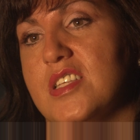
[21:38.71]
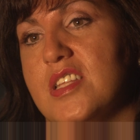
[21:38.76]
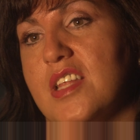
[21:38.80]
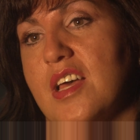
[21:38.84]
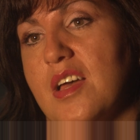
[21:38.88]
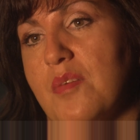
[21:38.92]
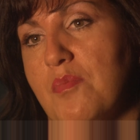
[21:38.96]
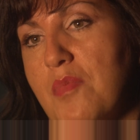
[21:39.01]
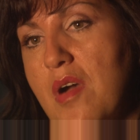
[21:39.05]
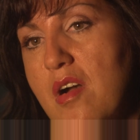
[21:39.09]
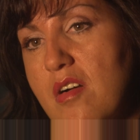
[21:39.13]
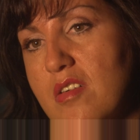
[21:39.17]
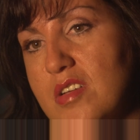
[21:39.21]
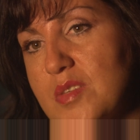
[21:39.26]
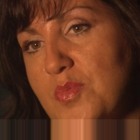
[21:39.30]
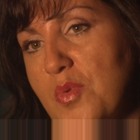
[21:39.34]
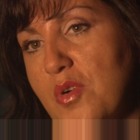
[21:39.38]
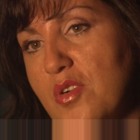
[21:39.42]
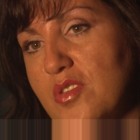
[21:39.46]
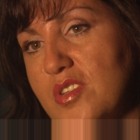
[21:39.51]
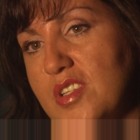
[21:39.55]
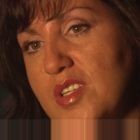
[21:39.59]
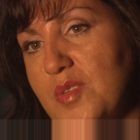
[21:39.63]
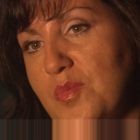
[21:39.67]
that Mark's
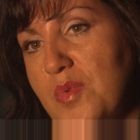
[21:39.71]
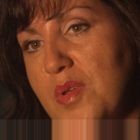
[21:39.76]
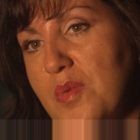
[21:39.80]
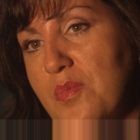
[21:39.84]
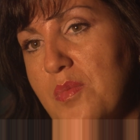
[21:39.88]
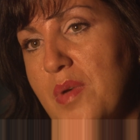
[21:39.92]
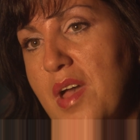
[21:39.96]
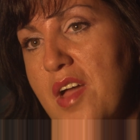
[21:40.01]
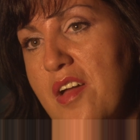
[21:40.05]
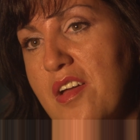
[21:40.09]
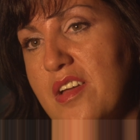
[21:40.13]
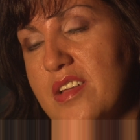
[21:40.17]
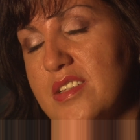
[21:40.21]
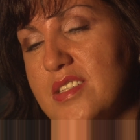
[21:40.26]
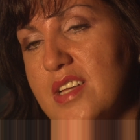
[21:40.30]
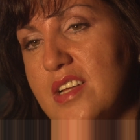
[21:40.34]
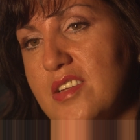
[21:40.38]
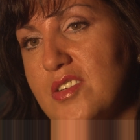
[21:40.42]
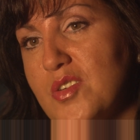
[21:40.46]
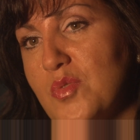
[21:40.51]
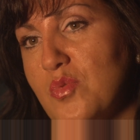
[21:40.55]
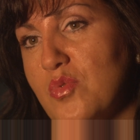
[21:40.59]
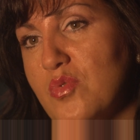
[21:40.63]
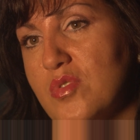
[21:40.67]
body had been buried
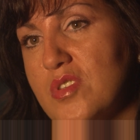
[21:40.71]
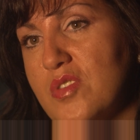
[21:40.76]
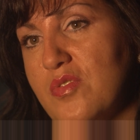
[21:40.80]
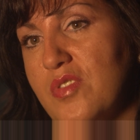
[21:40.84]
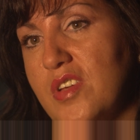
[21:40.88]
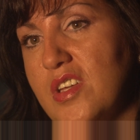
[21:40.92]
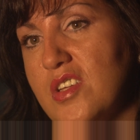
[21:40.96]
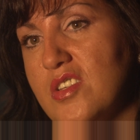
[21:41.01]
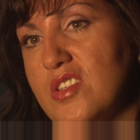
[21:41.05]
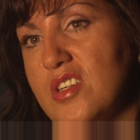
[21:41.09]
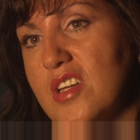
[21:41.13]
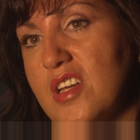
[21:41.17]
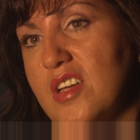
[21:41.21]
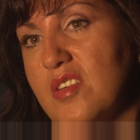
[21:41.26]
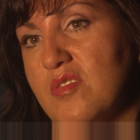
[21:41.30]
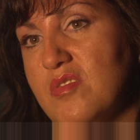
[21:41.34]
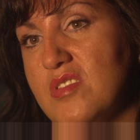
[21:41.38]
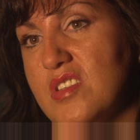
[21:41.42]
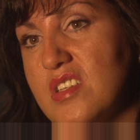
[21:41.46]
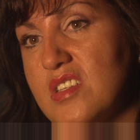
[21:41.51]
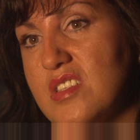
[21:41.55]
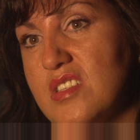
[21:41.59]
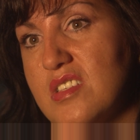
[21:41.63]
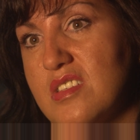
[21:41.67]
under a water feature, it was
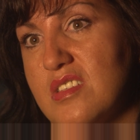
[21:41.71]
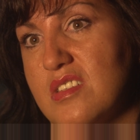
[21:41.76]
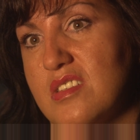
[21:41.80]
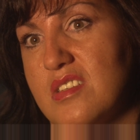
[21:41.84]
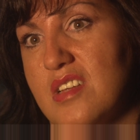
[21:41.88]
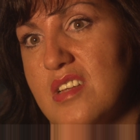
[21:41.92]
just